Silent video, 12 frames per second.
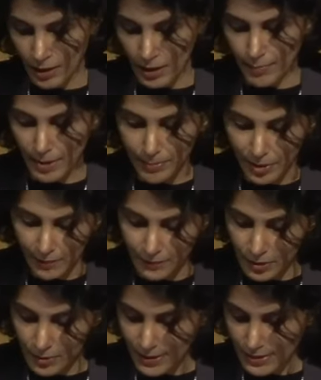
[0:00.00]
A member of the
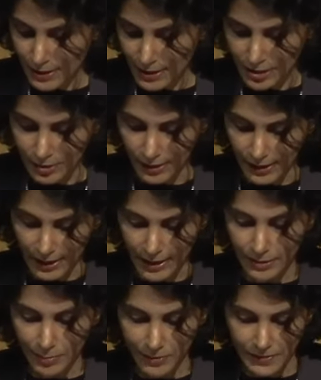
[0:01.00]
U.S. National
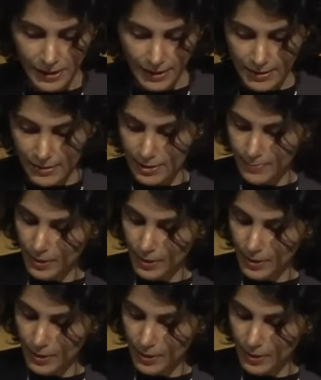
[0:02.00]
Academy of Sciences,